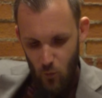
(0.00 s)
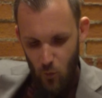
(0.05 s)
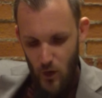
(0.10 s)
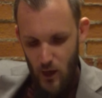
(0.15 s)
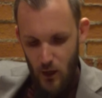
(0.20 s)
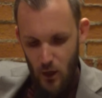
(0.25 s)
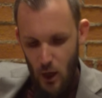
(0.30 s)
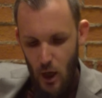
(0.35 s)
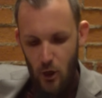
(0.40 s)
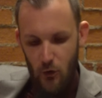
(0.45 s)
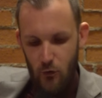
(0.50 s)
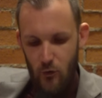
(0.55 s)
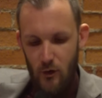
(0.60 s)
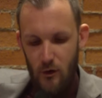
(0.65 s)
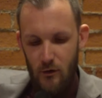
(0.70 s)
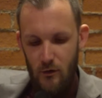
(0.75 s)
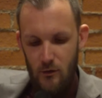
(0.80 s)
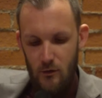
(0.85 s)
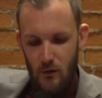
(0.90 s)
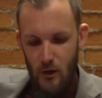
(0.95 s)
win
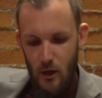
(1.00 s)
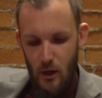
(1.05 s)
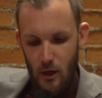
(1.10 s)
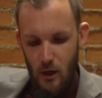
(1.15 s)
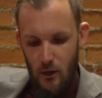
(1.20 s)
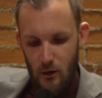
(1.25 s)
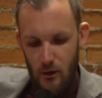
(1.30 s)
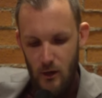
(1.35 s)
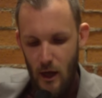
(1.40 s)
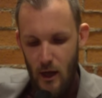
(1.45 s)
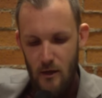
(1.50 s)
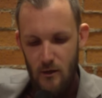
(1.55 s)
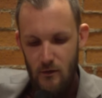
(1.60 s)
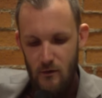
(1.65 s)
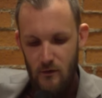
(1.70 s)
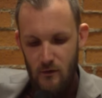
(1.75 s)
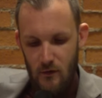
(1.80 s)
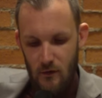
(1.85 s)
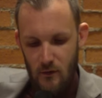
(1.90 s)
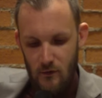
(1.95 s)

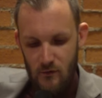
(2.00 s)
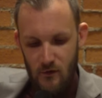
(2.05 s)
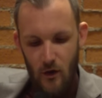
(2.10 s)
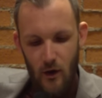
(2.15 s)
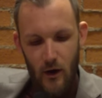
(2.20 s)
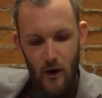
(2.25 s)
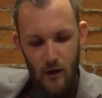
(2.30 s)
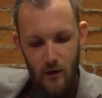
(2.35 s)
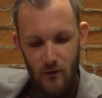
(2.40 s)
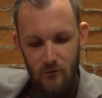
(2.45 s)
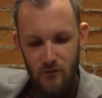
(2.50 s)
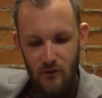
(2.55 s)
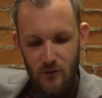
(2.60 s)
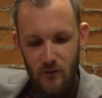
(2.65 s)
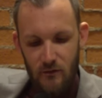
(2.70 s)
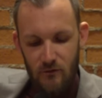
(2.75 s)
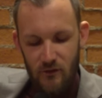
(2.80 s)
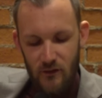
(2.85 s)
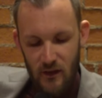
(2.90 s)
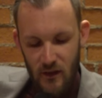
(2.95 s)
119. Sorry,
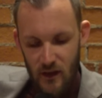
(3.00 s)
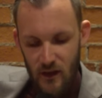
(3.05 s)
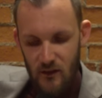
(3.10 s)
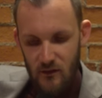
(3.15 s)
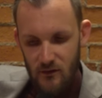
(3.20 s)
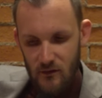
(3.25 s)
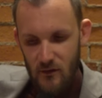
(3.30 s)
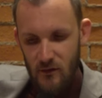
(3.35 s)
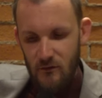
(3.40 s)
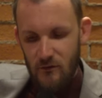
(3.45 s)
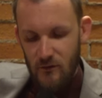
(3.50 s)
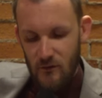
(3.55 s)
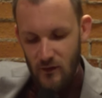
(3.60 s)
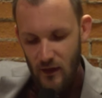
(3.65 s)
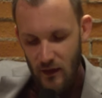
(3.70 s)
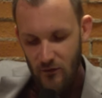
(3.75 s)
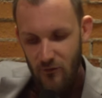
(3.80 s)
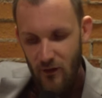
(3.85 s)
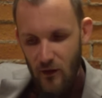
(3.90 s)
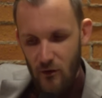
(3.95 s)

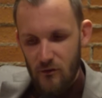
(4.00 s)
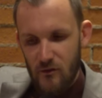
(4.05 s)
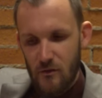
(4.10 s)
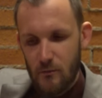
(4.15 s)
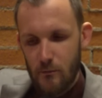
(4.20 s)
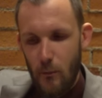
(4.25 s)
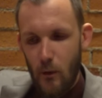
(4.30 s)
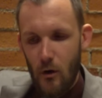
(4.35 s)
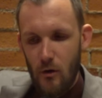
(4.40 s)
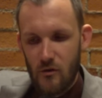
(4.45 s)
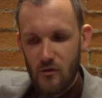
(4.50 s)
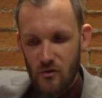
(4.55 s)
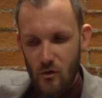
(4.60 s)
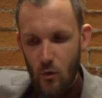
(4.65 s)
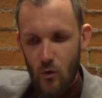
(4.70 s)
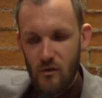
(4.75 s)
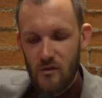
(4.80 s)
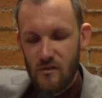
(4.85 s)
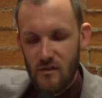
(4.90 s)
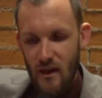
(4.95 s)
if Harrison Barnes
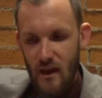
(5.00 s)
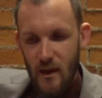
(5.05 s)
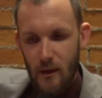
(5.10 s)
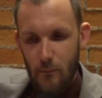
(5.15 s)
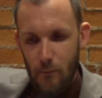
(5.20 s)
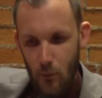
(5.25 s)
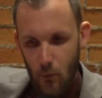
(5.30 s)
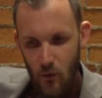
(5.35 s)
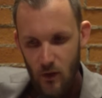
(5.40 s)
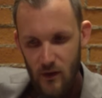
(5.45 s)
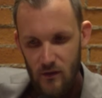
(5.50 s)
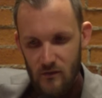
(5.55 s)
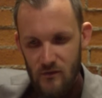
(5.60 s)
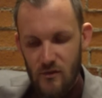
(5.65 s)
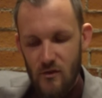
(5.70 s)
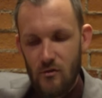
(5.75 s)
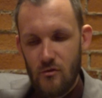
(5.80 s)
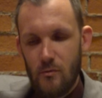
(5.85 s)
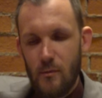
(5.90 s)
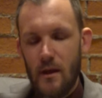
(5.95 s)
scores 10 points,
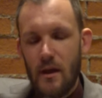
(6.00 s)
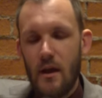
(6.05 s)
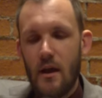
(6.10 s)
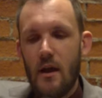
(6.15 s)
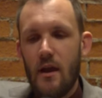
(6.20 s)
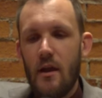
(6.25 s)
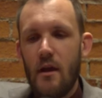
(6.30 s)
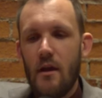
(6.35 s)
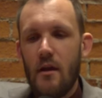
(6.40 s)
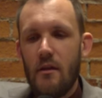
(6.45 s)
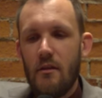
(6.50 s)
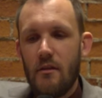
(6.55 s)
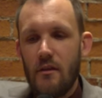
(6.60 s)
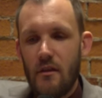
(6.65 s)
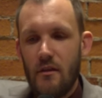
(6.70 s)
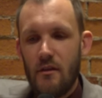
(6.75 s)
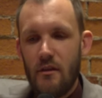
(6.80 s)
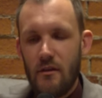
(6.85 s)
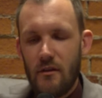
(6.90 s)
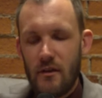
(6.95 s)
excuse me,
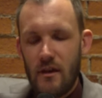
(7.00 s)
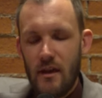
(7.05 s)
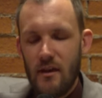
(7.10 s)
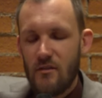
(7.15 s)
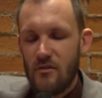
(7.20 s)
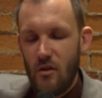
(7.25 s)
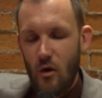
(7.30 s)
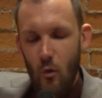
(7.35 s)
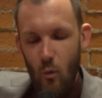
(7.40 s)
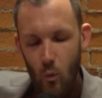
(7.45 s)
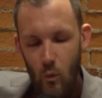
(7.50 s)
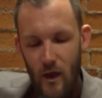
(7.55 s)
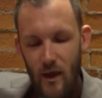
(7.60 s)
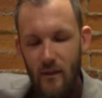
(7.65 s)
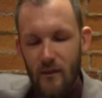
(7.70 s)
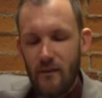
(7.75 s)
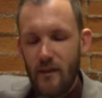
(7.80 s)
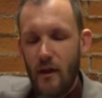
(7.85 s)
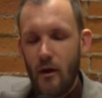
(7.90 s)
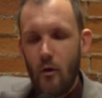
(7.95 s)
the Kings don't
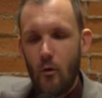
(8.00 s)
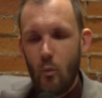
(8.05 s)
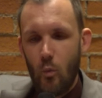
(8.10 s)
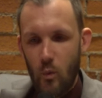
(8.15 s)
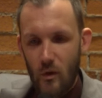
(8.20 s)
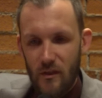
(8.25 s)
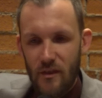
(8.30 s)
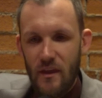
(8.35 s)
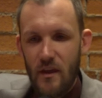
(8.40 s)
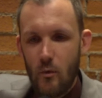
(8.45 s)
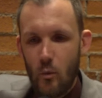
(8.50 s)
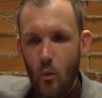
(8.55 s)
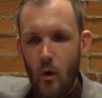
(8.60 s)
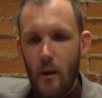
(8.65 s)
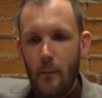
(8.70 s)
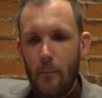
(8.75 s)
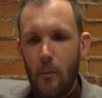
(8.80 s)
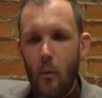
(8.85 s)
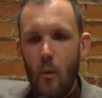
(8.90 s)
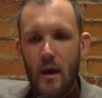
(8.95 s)
win. They're within
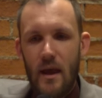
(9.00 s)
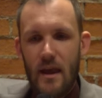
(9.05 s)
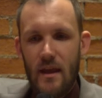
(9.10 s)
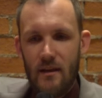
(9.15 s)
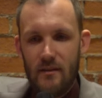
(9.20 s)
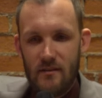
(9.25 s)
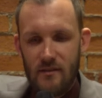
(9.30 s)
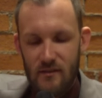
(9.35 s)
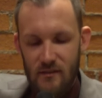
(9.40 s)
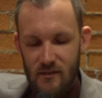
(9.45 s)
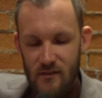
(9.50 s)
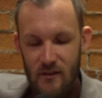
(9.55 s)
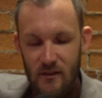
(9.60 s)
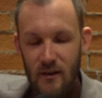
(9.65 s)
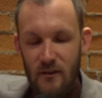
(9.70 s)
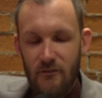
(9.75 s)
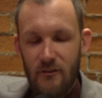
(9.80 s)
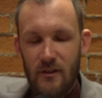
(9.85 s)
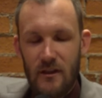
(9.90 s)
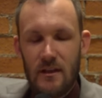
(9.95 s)
1 point, and it's a
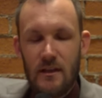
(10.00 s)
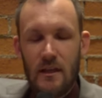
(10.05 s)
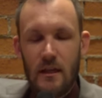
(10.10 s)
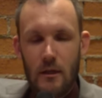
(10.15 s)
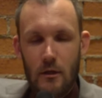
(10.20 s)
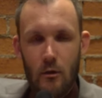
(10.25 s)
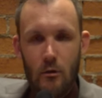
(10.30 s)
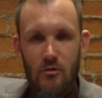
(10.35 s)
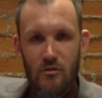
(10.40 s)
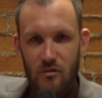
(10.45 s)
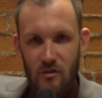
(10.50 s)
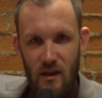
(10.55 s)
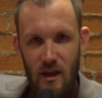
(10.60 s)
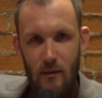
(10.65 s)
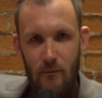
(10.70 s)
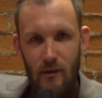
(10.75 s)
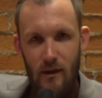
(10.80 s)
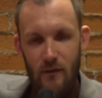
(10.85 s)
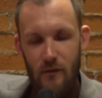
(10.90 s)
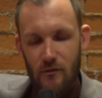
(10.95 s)
significantly closer
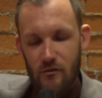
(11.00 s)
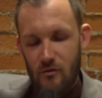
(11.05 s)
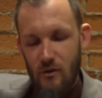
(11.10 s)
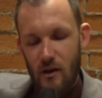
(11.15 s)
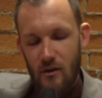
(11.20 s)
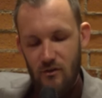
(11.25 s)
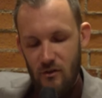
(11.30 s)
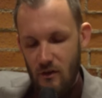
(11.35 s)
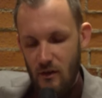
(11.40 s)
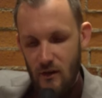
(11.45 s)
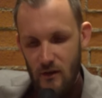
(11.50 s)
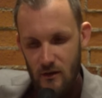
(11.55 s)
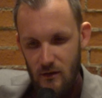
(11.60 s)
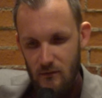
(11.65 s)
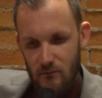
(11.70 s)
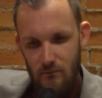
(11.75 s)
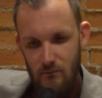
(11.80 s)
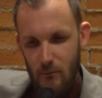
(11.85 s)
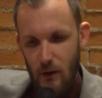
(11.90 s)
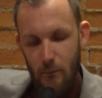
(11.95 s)
game down the stretch. And
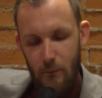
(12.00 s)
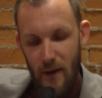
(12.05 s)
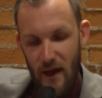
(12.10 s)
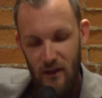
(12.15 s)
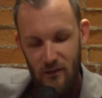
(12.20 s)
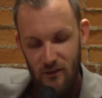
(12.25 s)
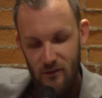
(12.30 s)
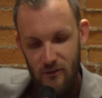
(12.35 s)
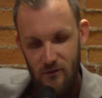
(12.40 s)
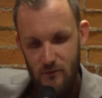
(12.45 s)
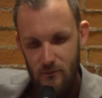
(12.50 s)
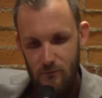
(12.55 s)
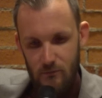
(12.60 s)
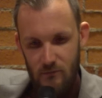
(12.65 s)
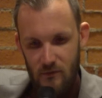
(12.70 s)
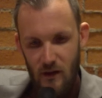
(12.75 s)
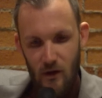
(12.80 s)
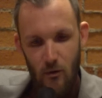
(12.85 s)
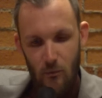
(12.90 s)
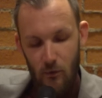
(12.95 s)
my math is
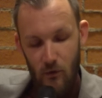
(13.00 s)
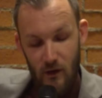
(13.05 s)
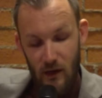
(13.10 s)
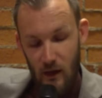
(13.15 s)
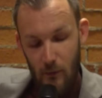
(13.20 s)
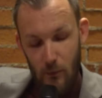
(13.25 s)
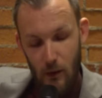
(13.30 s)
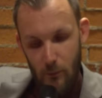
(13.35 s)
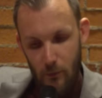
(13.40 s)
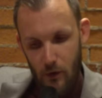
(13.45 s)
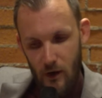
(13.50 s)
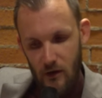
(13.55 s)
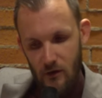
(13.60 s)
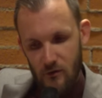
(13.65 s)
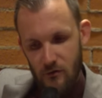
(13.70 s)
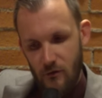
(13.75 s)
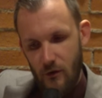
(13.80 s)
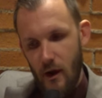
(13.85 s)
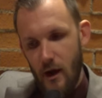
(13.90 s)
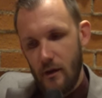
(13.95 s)
terrible. Again, my brain
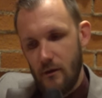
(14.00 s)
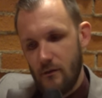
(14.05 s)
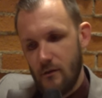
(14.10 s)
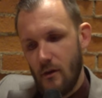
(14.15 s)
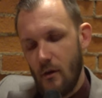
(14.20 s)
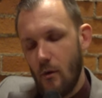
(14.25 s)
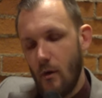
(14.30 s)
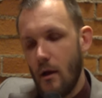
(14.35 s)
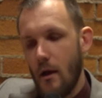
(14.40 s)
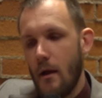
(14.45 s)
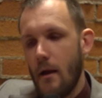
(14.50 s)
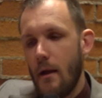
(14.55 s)
is fried. So